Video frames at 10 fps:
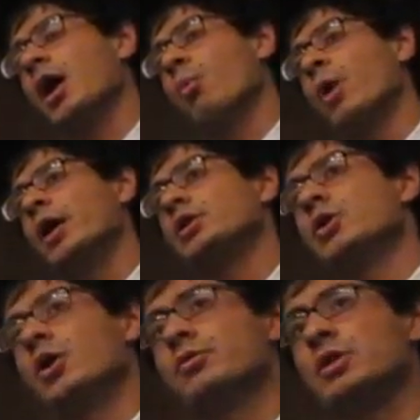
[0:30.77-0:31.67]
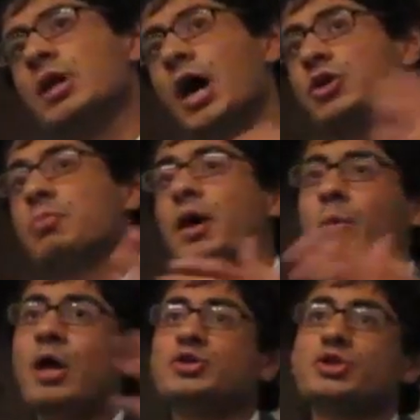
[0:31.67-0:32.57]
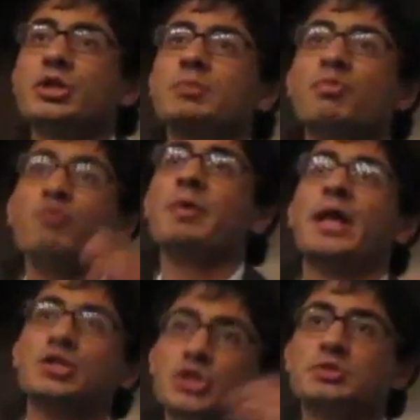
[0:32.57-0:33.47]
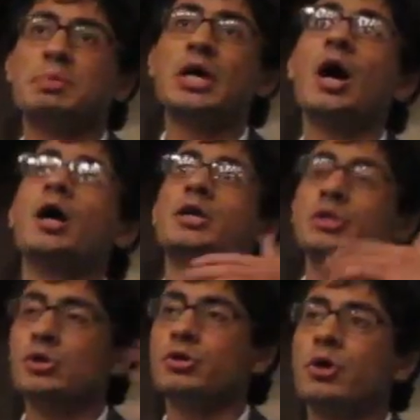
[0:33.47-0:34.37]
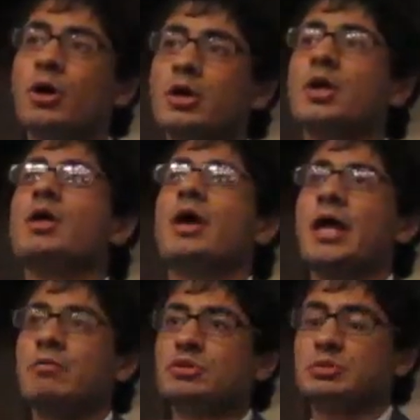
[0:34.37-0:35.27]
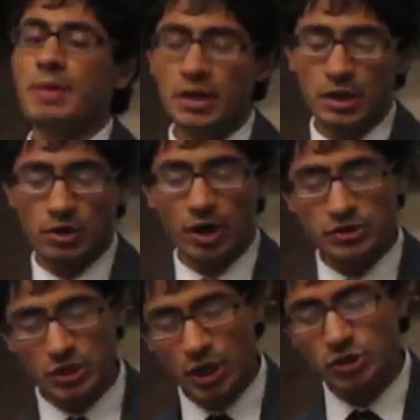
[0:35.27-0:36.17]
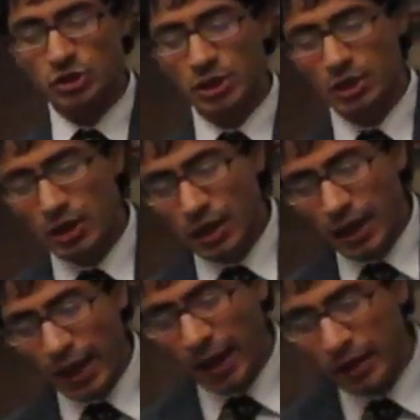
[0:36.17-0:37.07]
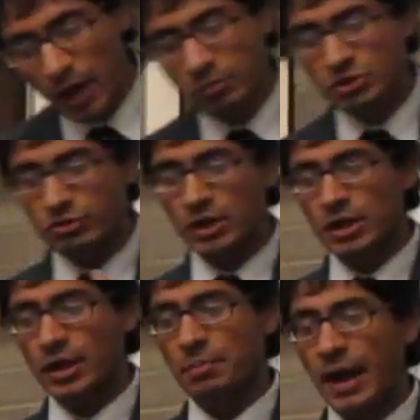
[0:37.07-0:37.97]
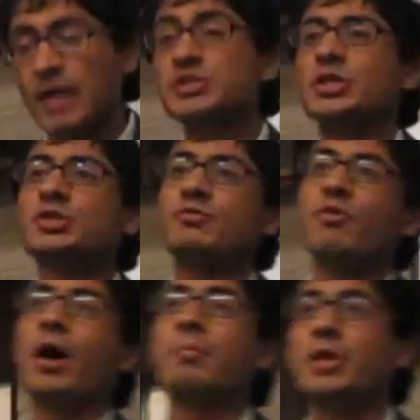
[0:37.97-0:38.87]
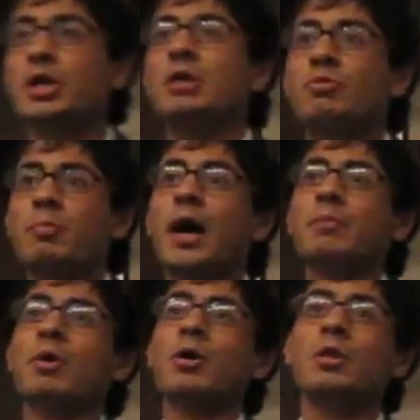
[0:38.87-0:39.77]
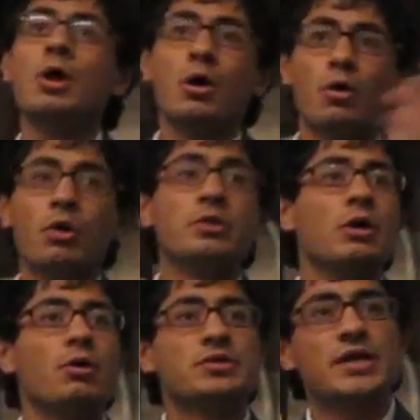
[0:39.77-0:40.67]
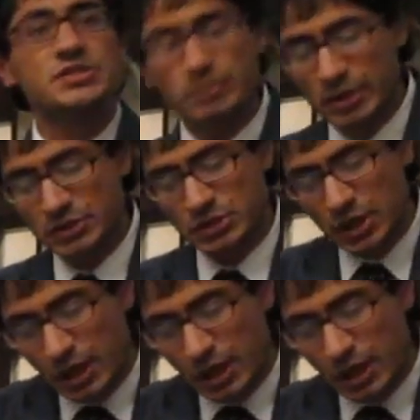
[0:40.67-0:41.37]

when you know the Occupy Wall Street movement had just begun in New York and it was spreading across the country. And I was reading a passage from the Hebrew Bible or the Old Testament,